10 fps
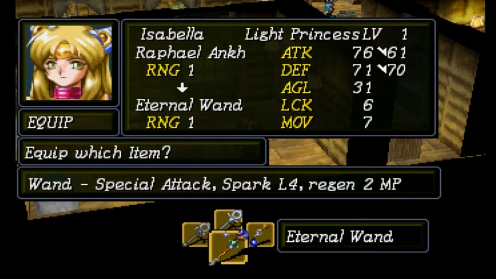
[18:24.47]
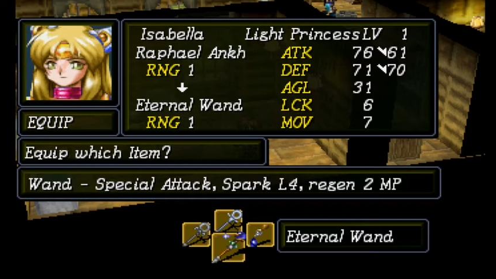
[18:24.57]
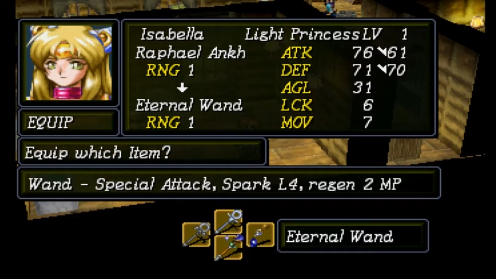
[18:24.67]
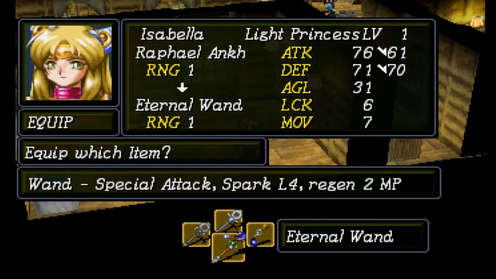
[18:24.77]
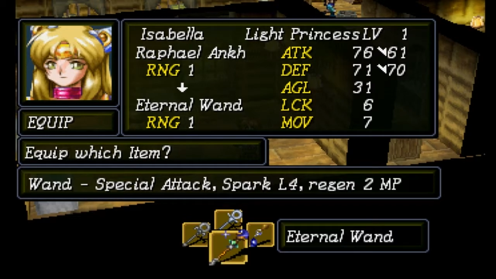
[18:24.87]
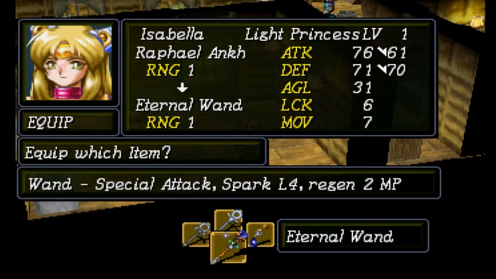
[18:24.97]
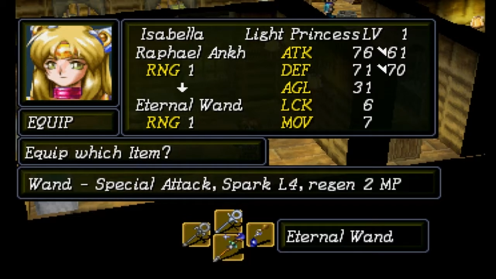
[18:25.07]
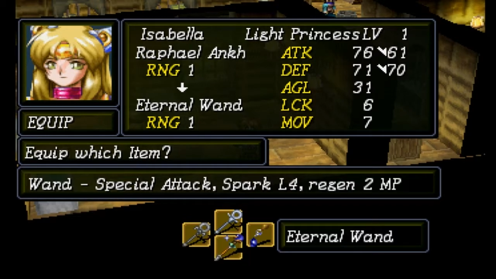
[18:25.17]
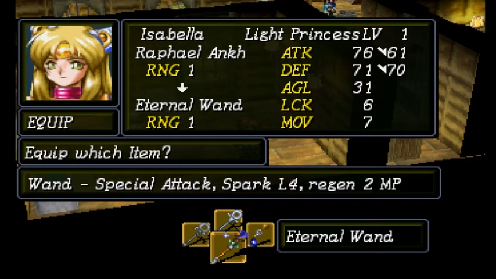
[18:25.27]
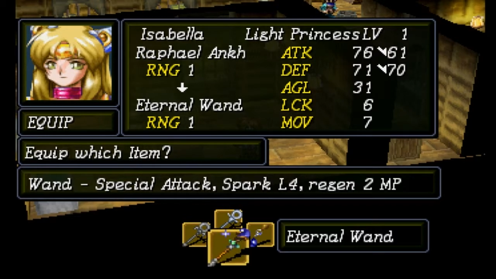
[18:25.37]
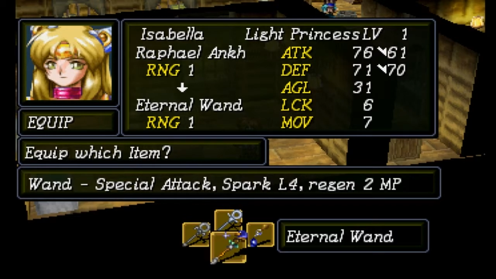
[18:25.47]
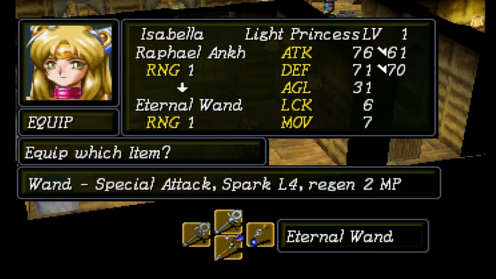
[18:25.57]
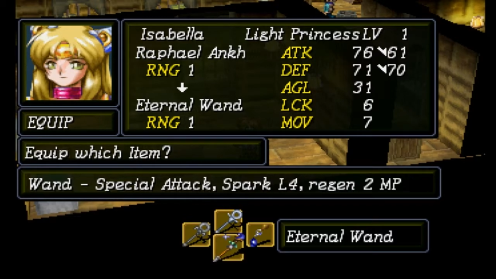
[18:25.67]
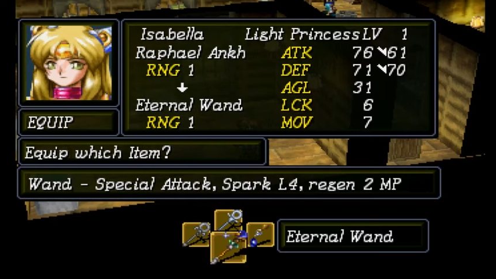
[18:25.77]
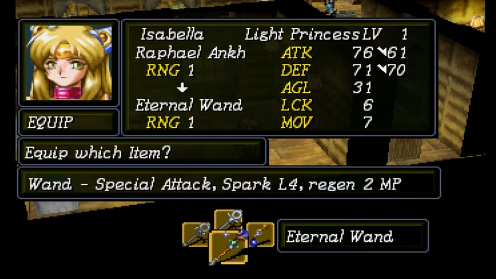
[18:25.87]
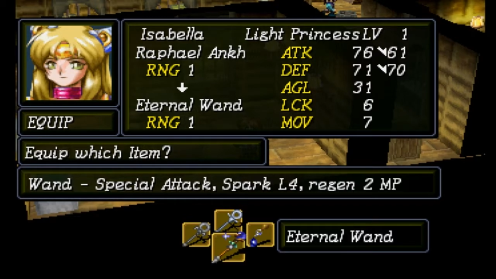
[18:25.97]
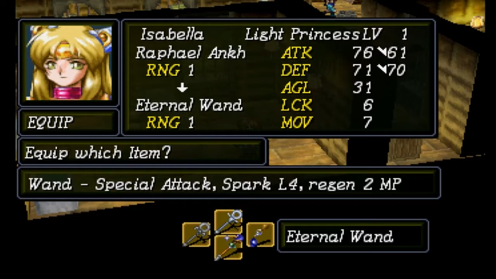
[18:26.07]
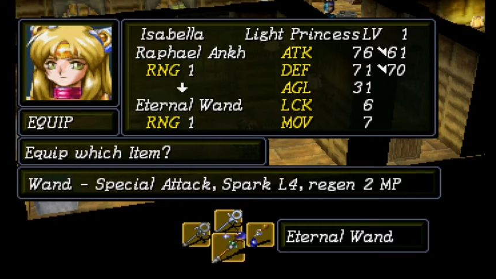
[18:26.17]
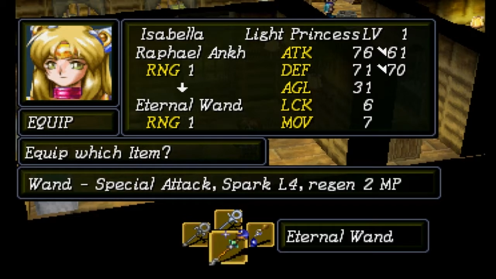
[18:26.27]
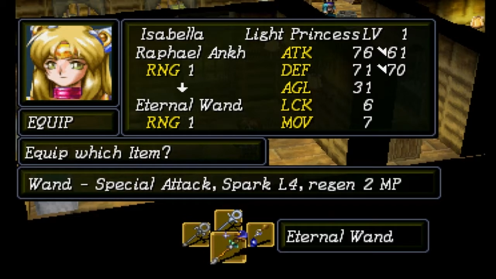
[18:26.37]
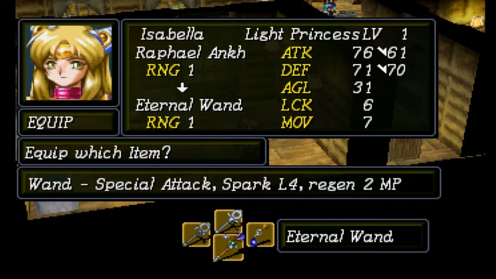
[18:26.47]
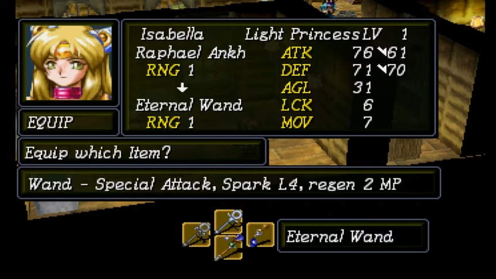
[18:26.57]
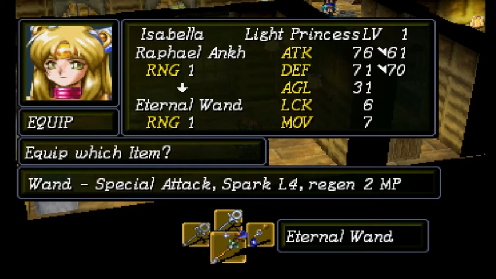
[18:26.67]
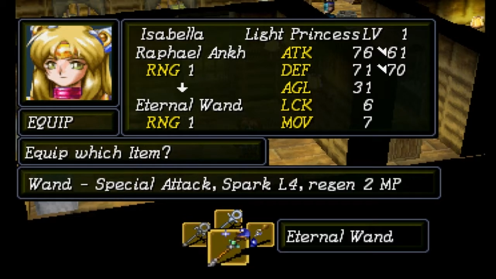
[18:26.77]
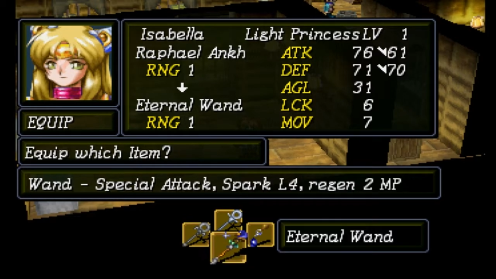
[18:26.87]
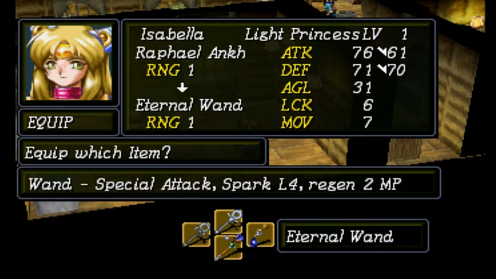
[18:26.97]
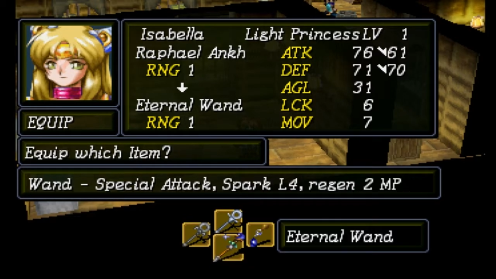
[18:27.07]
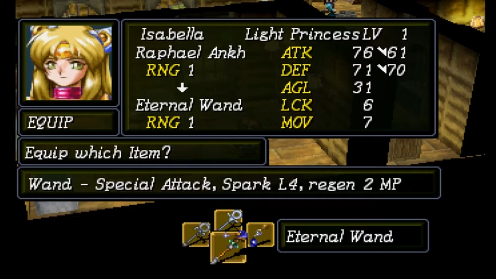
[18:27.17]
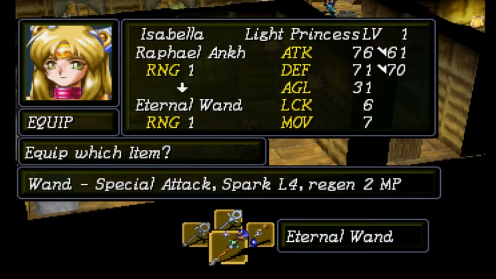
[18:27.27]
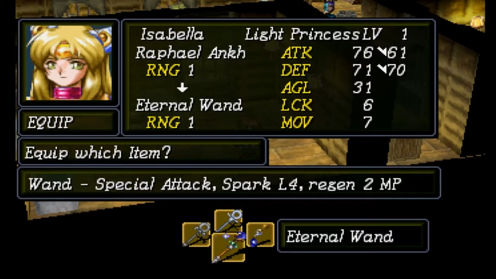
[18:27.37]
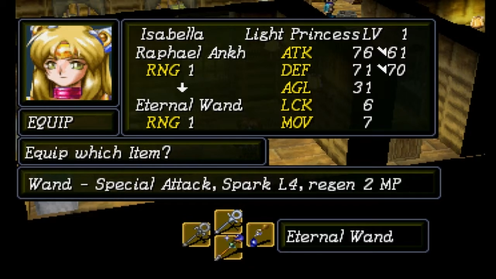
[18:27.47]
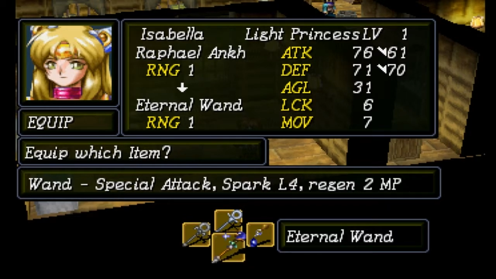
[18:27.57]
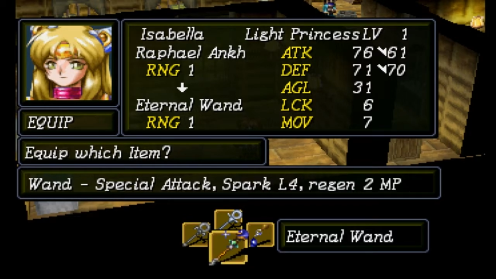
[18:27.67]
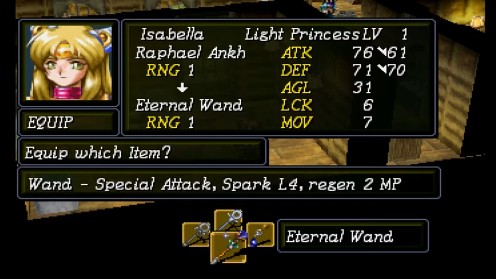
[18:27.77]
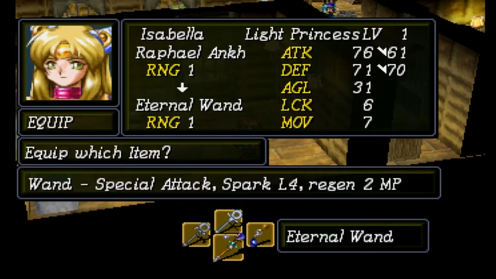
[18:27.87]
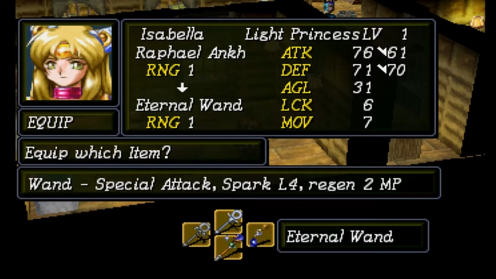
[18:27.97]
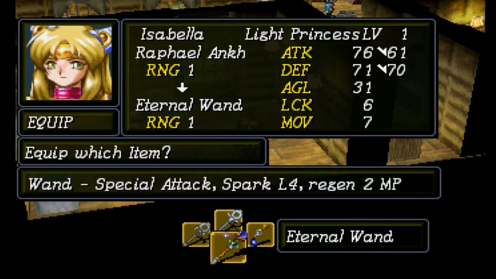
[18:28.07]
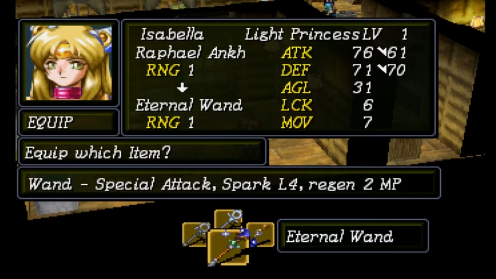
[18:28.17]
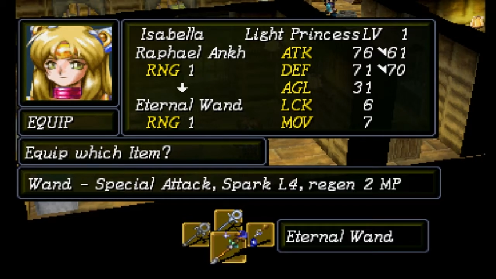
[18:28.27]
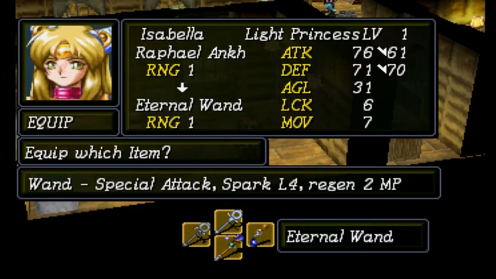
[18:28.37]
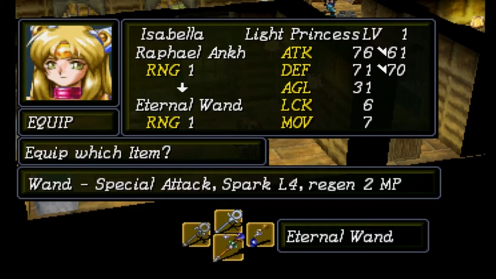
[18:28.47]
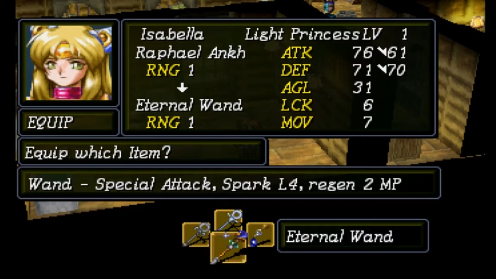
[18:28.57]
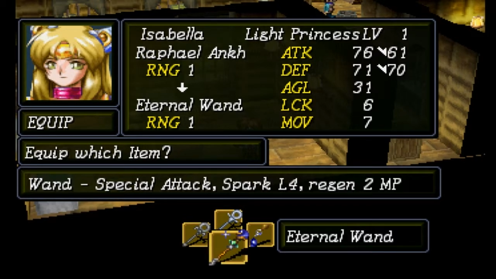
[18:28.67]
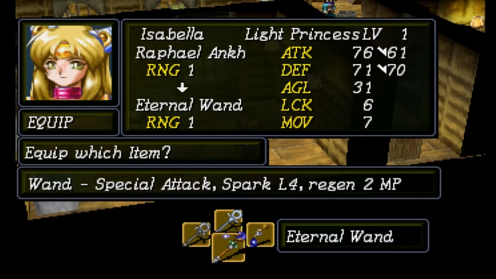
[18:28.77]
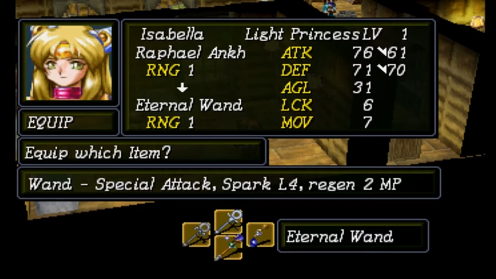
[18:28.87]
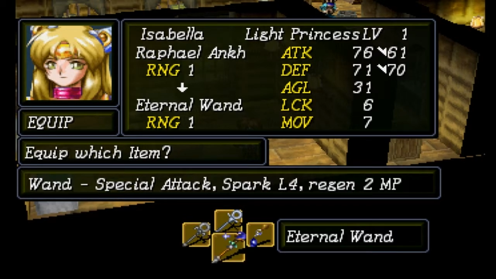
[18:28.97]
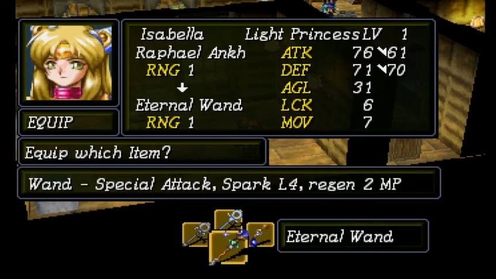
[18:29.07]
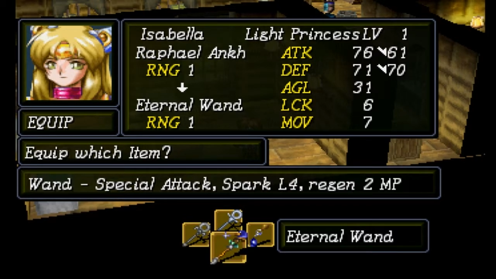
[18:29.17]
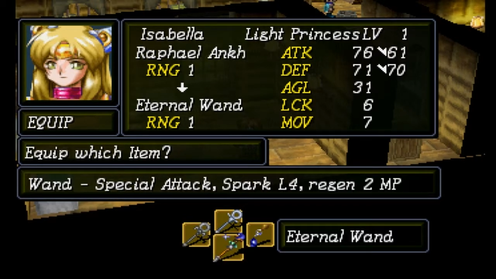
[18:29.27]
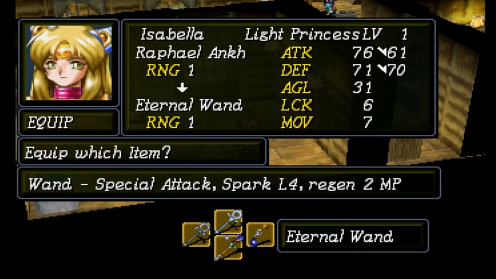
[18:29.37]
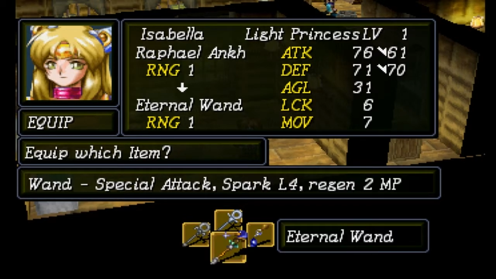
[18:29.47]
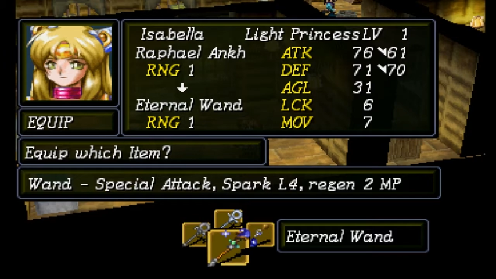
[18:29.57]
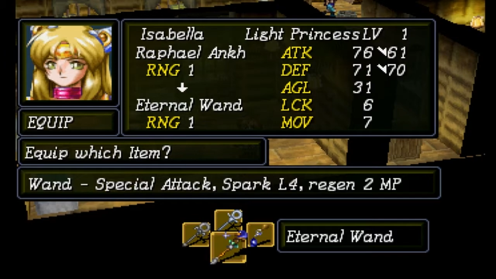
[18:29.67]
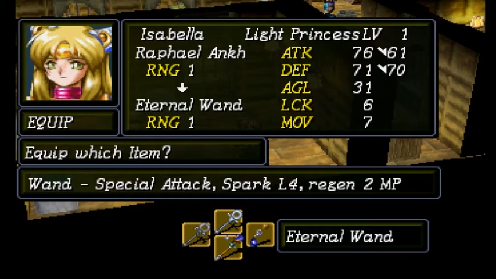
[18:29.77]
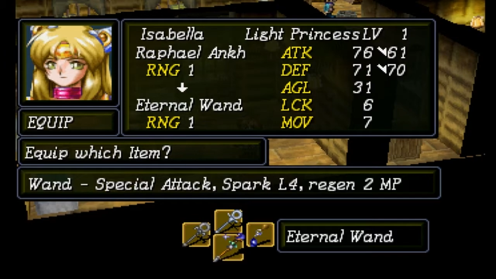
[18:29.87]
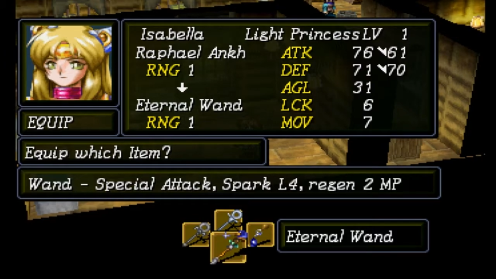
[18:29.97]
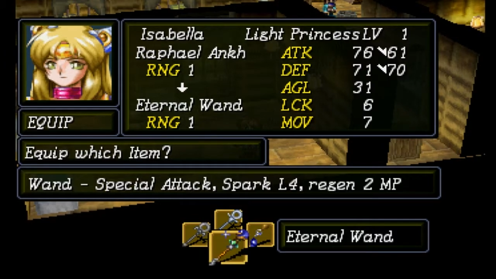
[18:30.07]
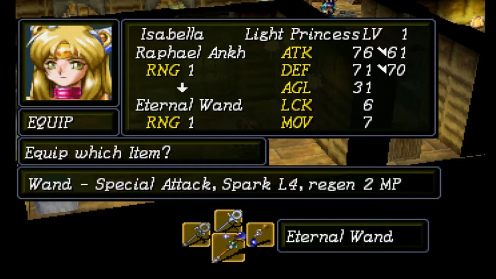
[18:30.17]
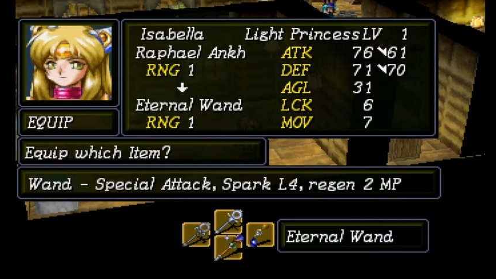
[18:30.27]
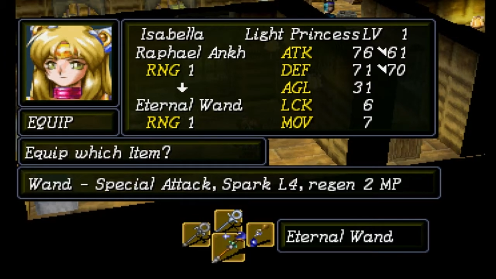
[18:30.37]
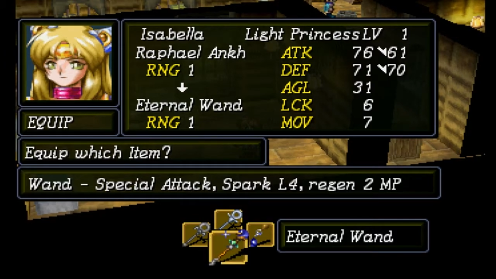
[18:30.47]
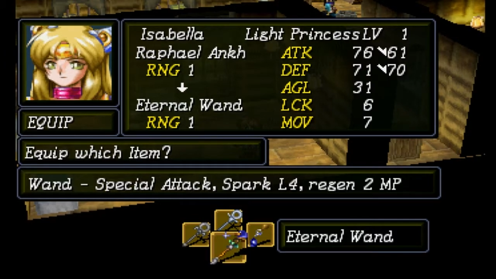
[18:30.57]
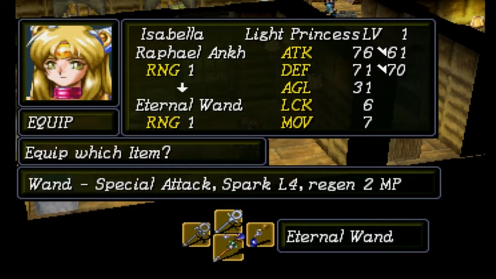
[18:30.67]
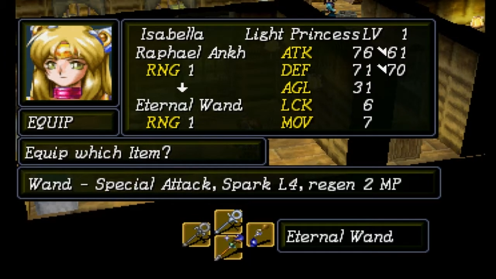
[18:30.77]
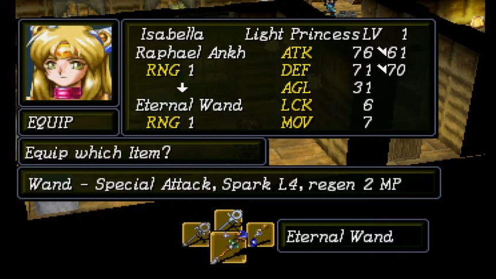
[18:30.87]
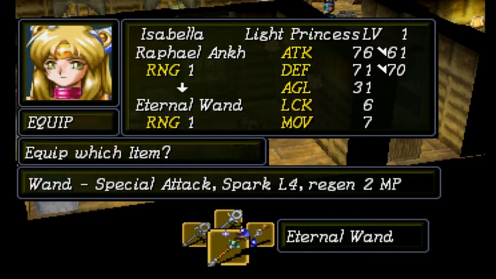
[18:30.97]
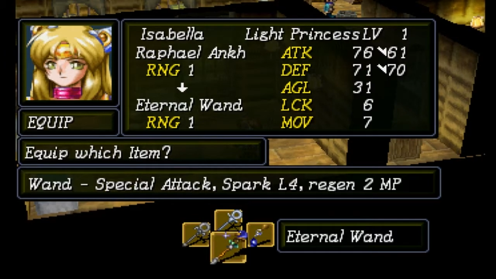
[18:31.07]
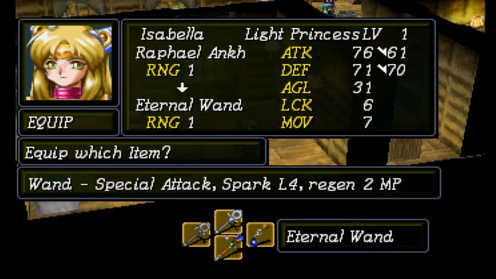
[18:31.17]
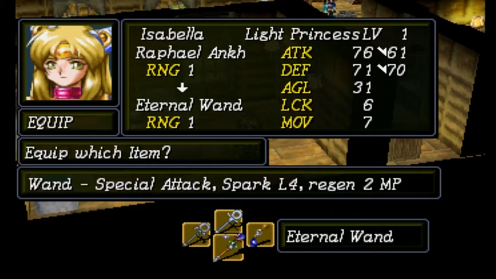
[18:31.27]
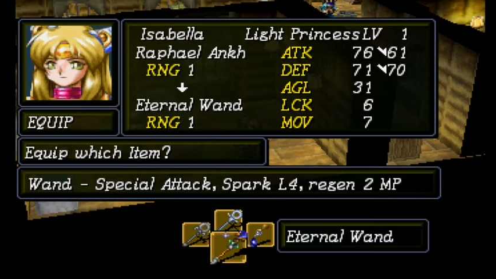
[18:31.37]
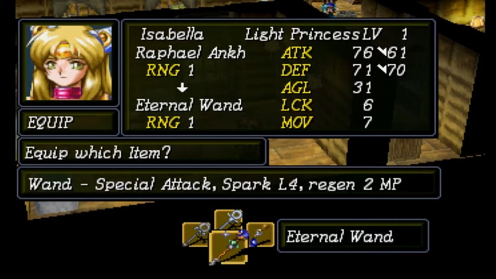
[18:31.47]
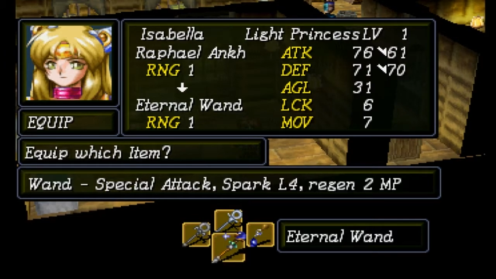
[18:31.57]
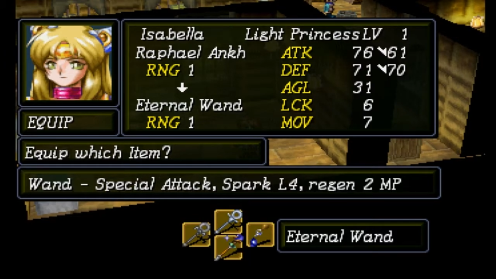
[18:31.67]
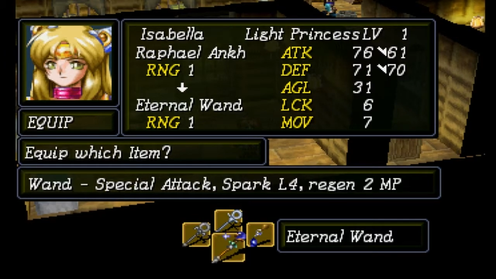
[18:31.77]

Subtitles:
(no speaker visible)